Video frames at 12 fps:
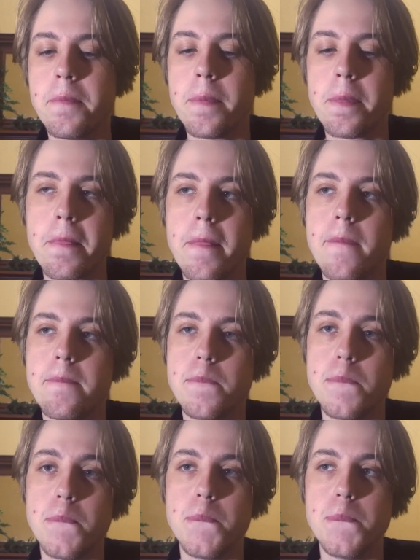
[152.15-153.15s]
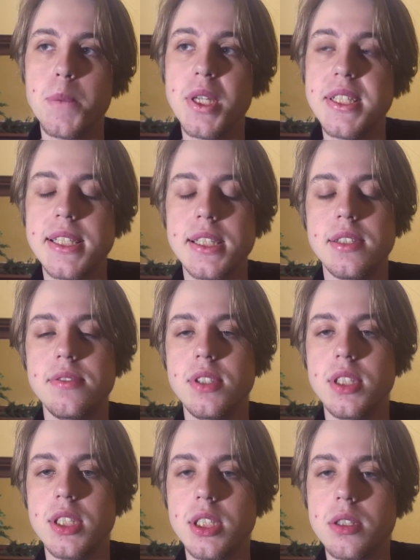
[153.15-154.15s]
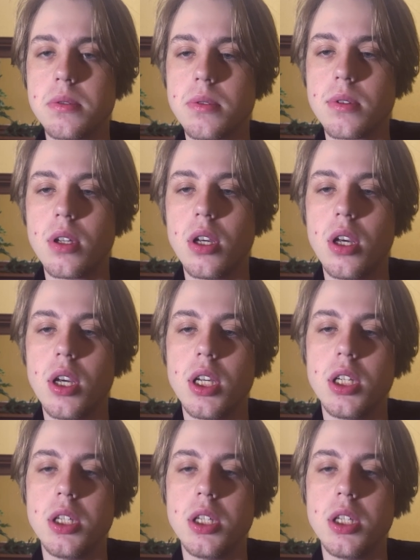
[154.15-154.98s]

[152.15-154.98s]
And they knew that this is not training.